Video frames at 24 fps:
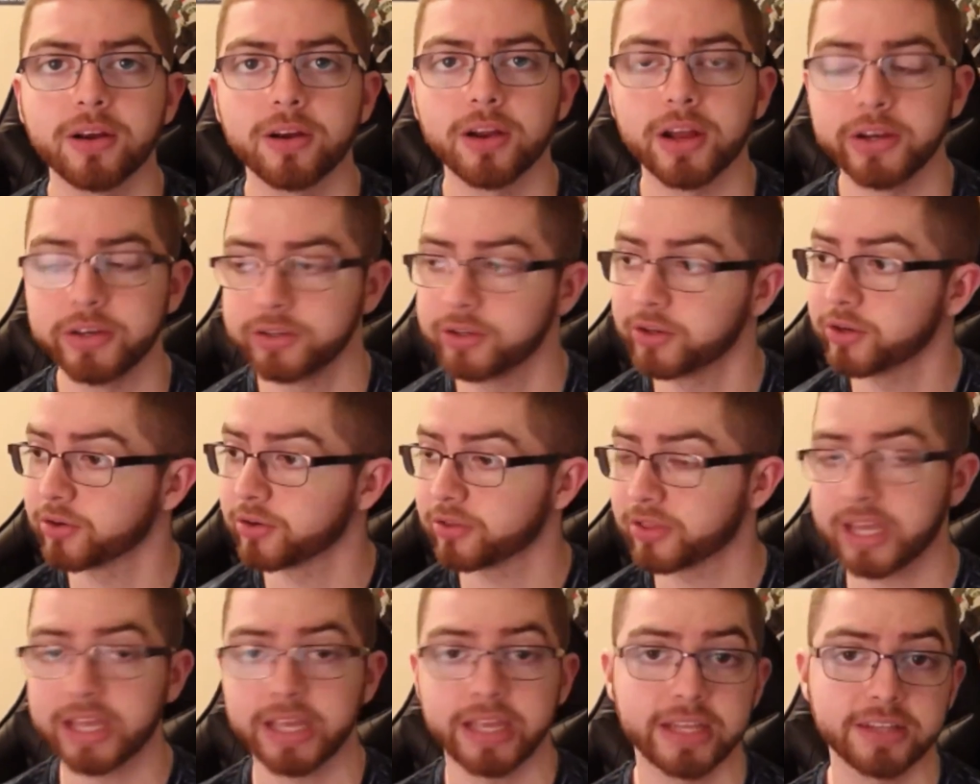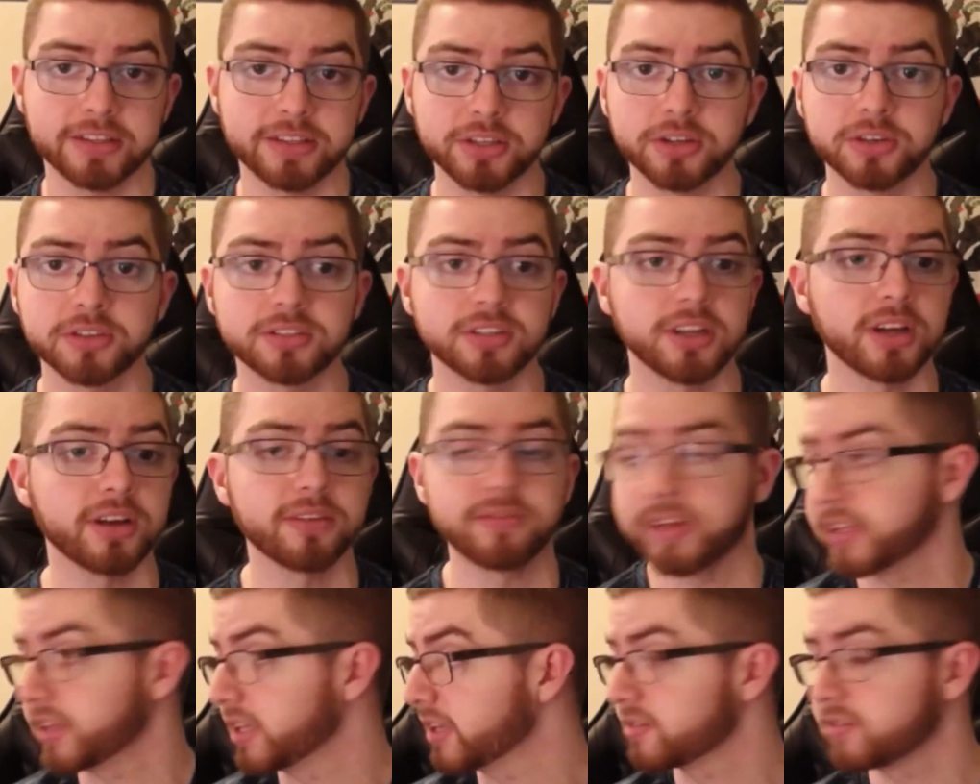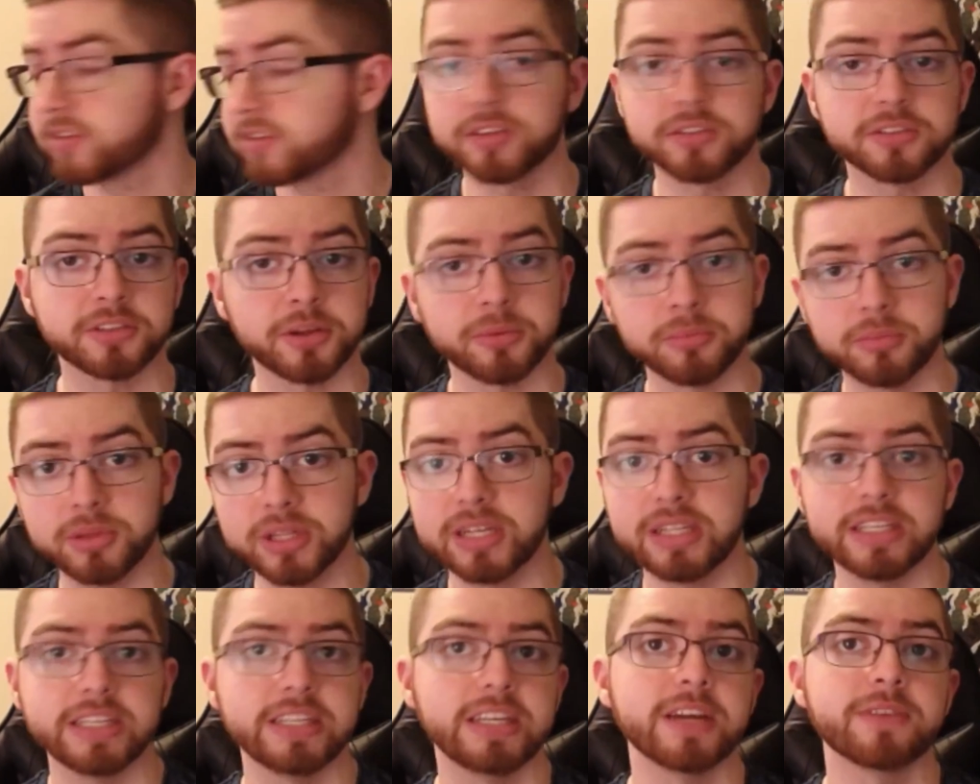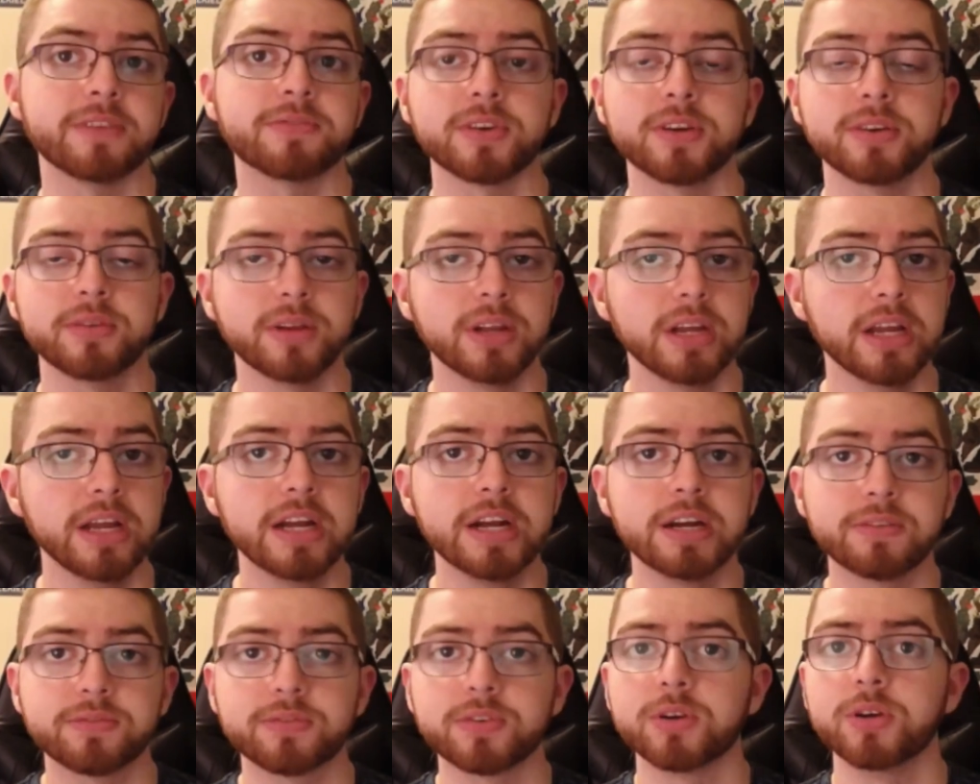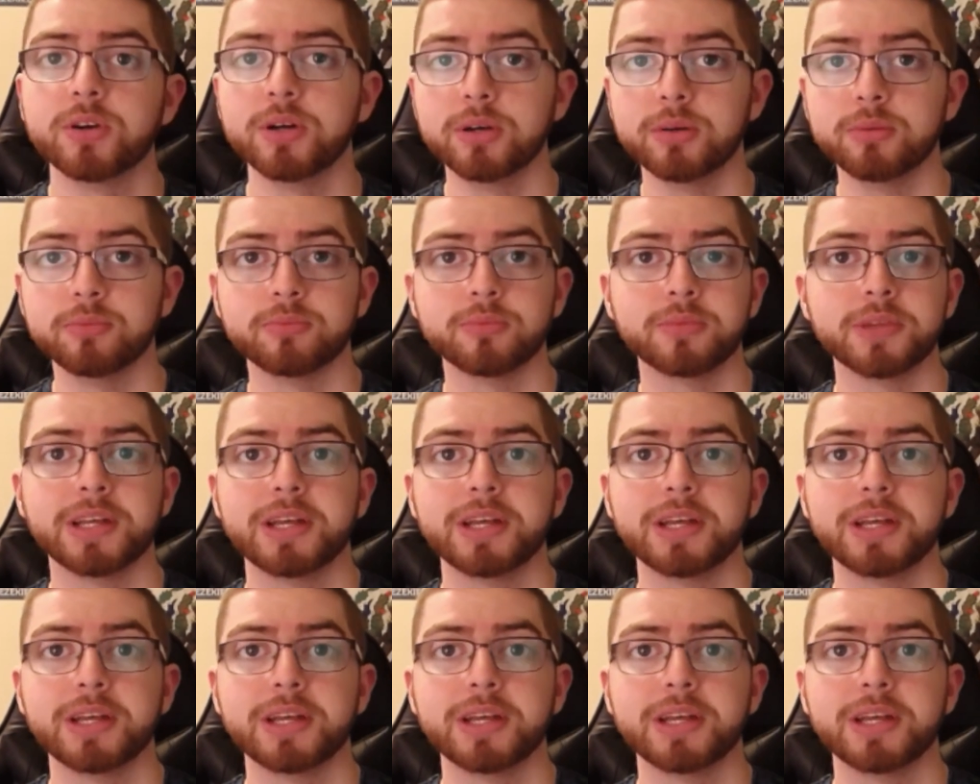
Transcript: And you're thinking to yourself, like, this looks completely different from